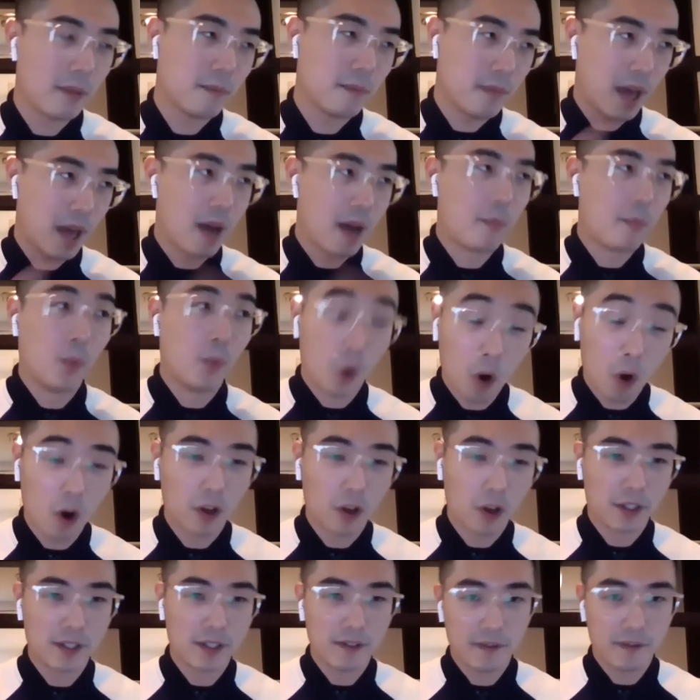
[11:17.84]

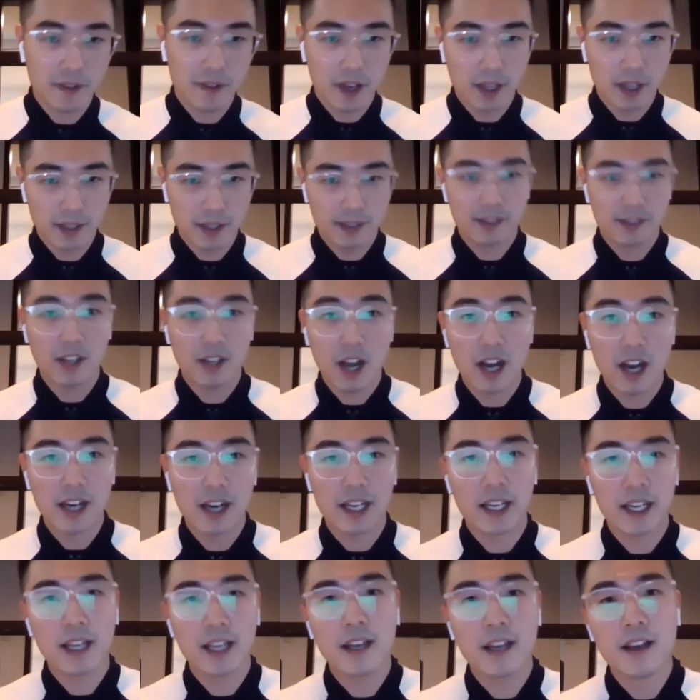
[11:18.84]
abroad for
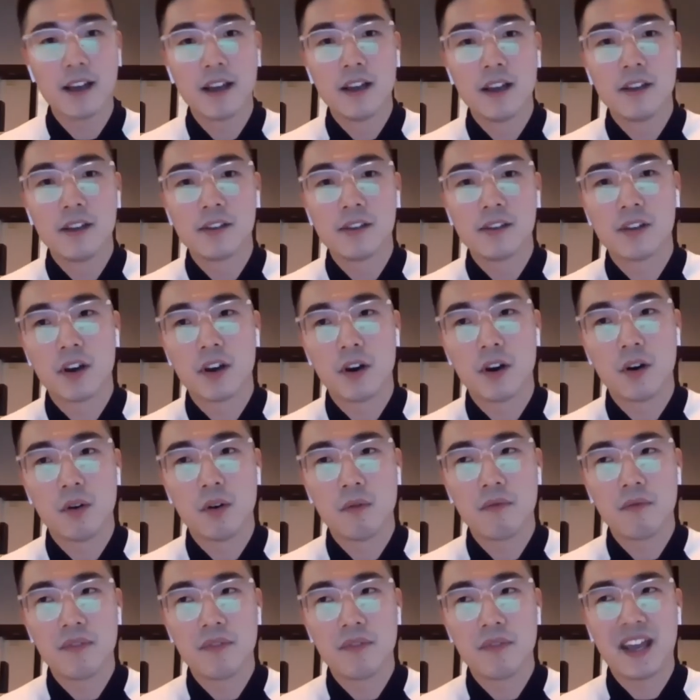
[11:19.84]
study,
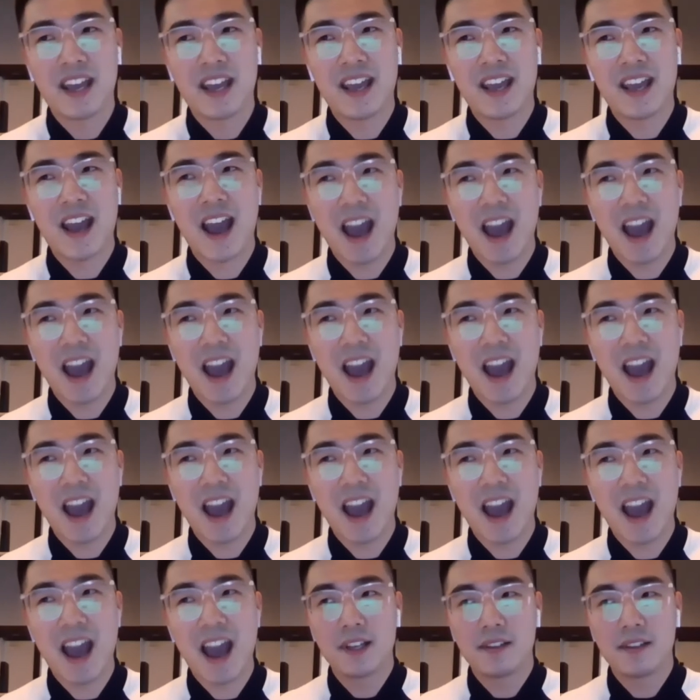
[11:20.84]
so they have
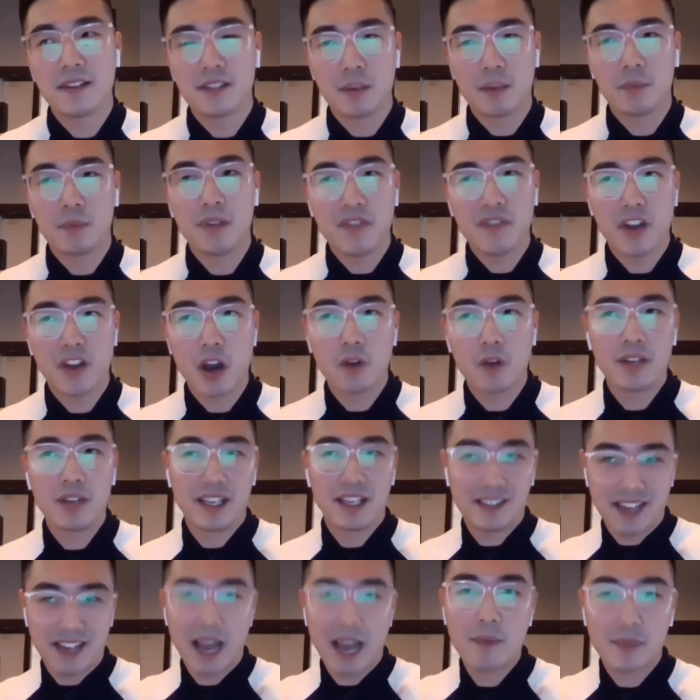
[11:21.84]
some difficulty
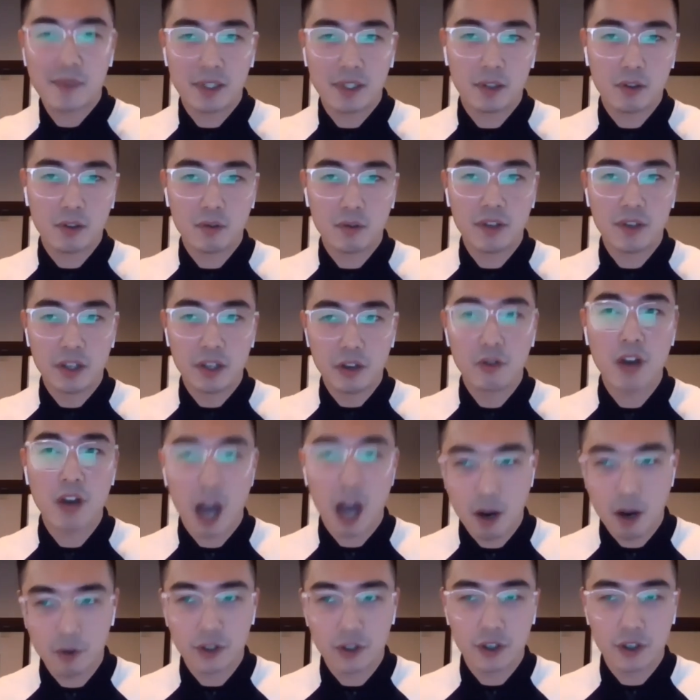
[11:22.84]
adapting to the new
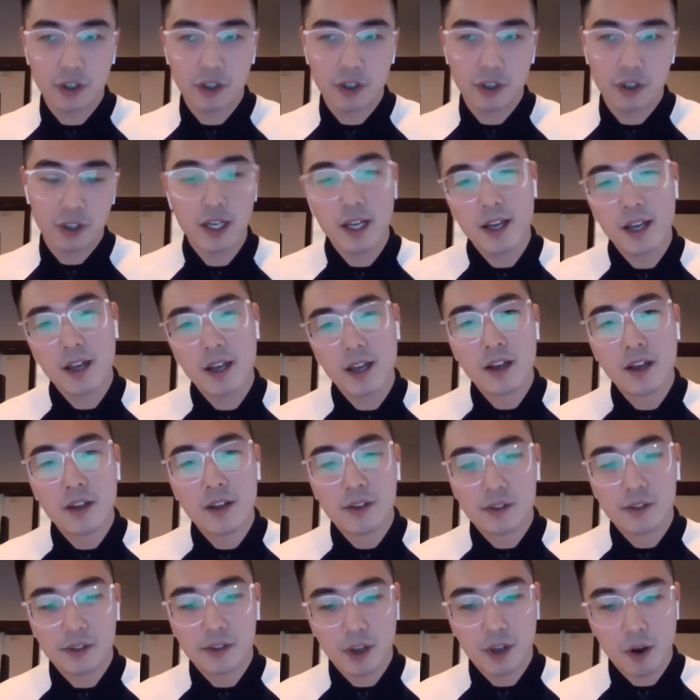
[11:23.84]
culture.
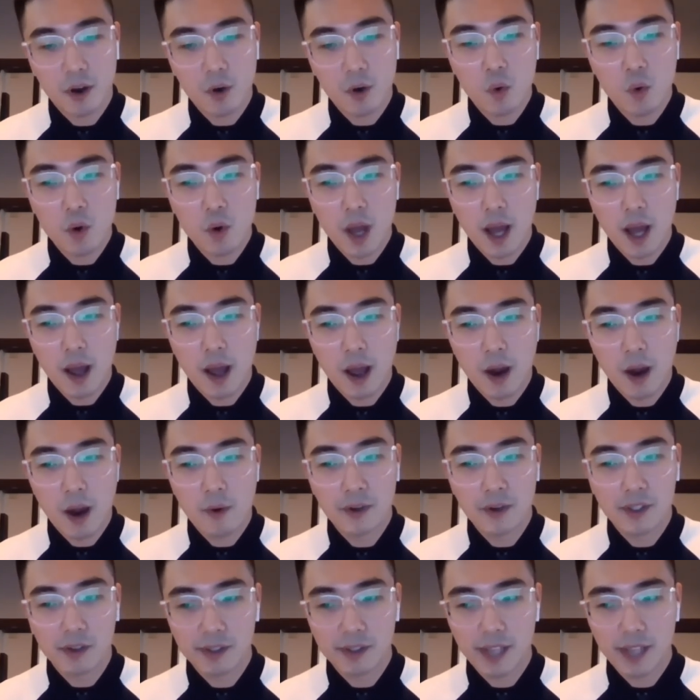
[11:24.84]
So
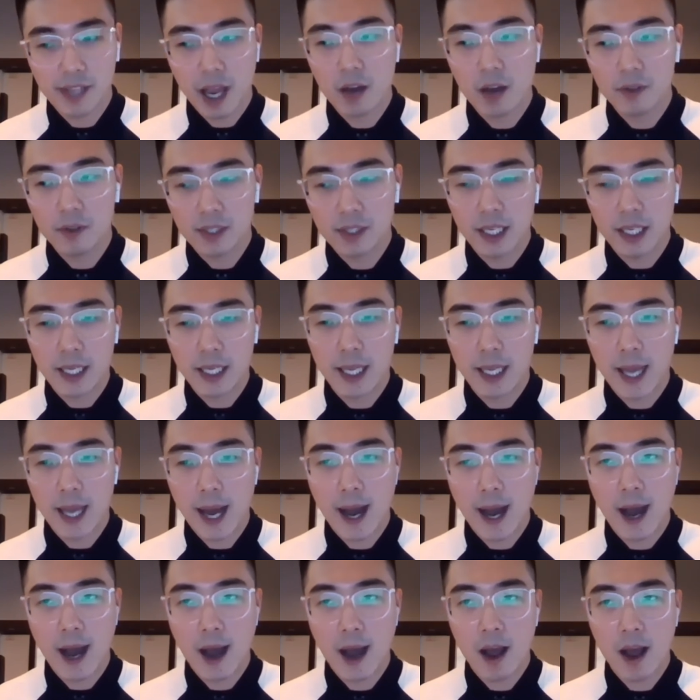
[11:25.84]
our
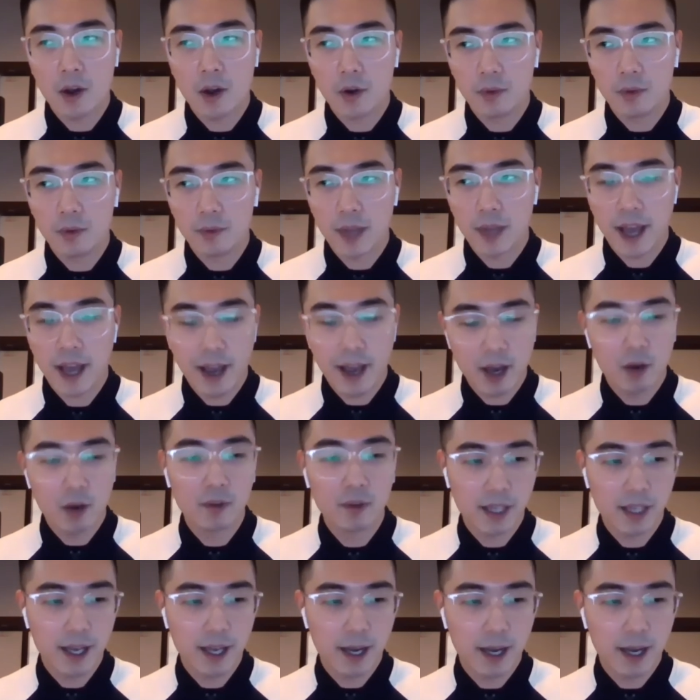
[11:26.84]
society held